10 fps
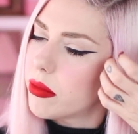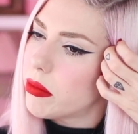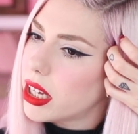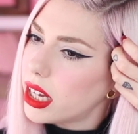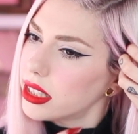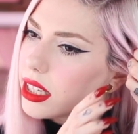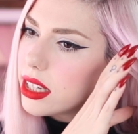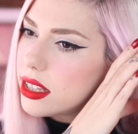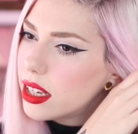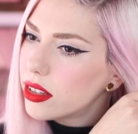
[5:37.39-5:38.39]
because
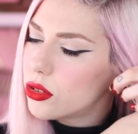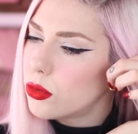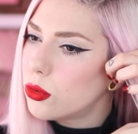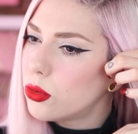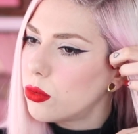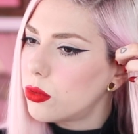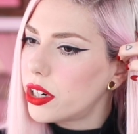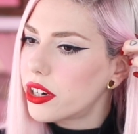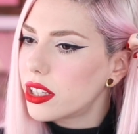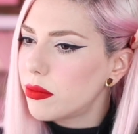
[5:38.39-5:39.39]
I tend to
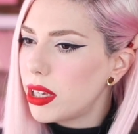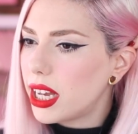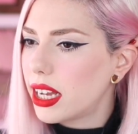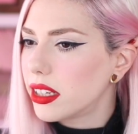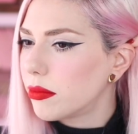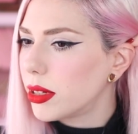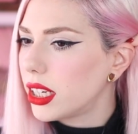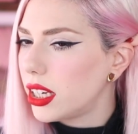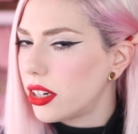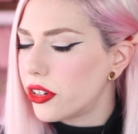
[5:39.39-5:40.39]
wear it behind
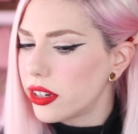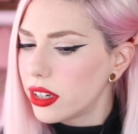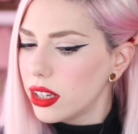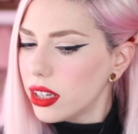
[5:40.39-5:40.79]
my ear,